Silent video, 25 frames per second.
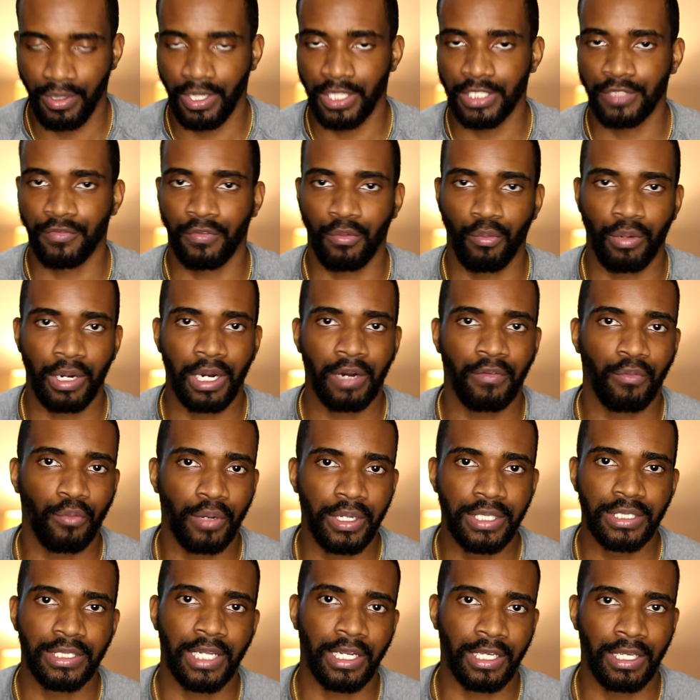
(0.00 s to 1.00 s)
because for whatever
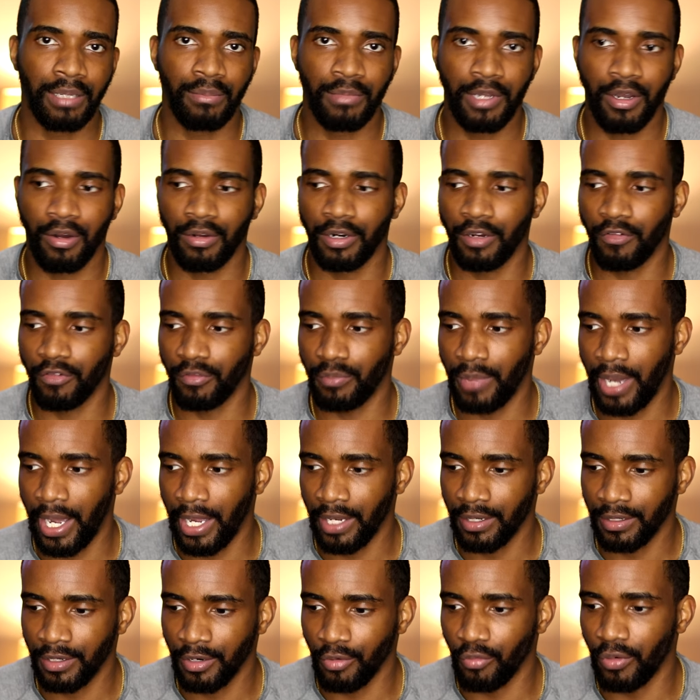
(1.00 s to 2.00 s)
reason, I keep going over
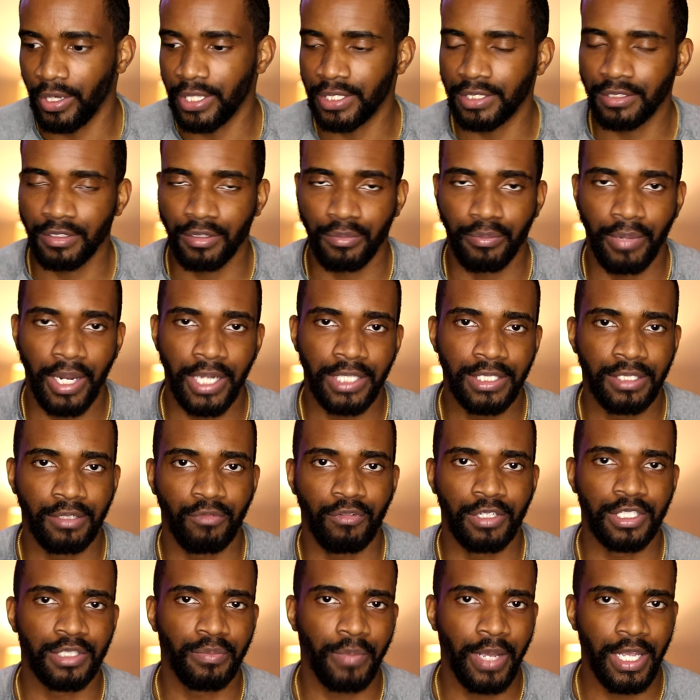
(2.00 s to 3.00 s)
my original budget,
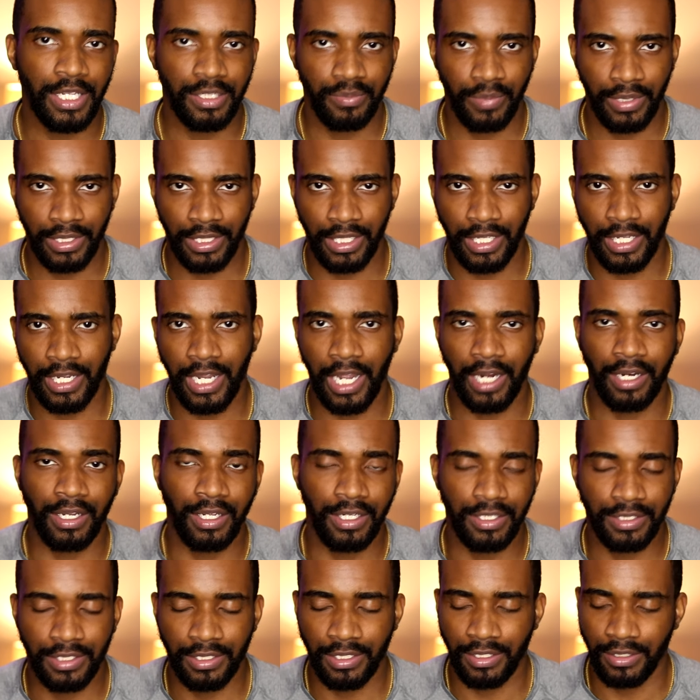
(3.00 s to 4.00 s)
which makes me think I
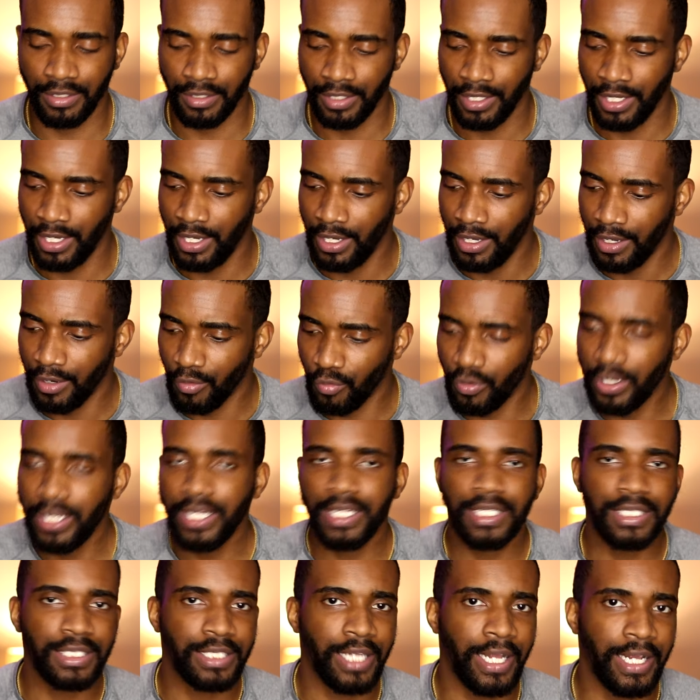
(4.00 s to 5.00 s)
need to
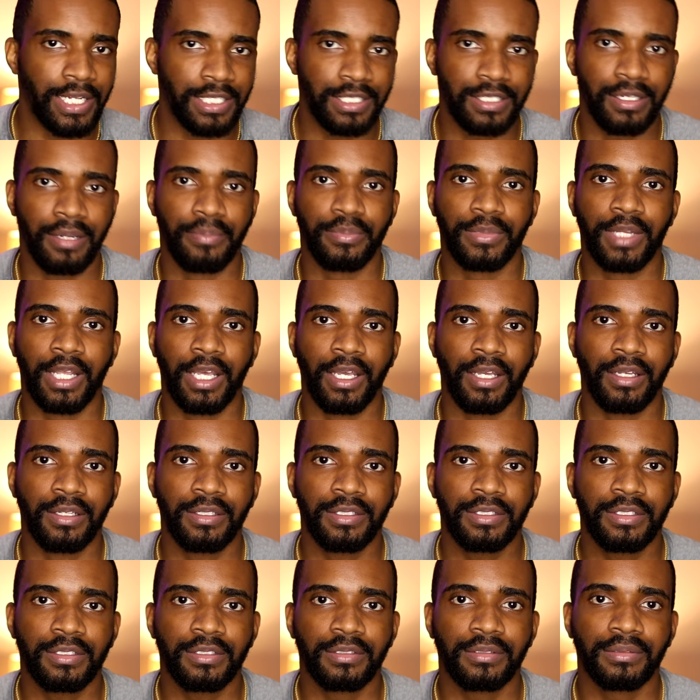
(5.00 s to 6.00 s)
reassess some
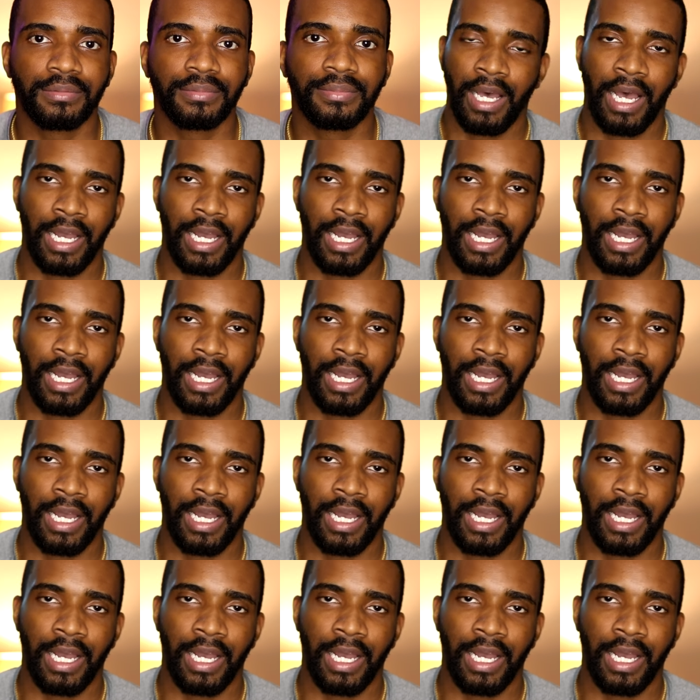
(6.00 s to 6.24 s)
things.